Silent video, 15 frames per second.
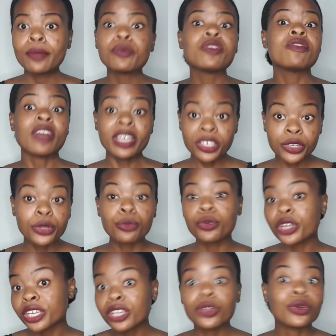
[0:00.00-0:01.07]
we find her
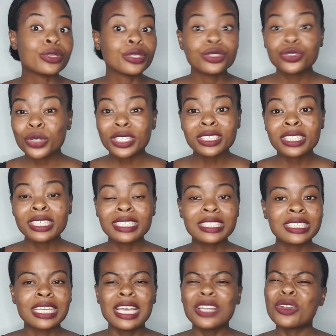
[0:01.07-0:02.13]
working on the
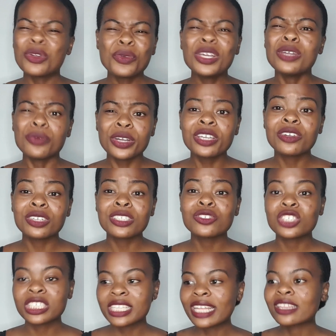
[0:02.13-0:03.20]
dresses. Not really working on the
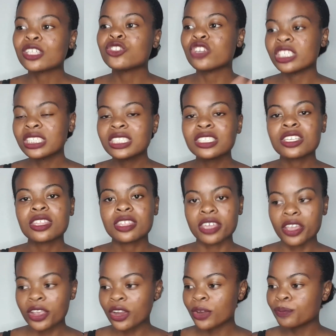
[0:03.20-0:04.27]
dresses, like the dresses are
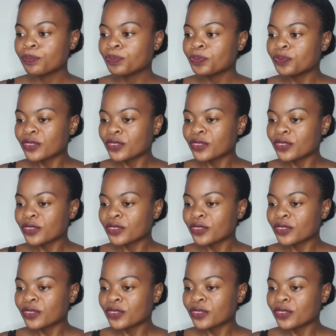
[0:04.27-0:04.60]
there.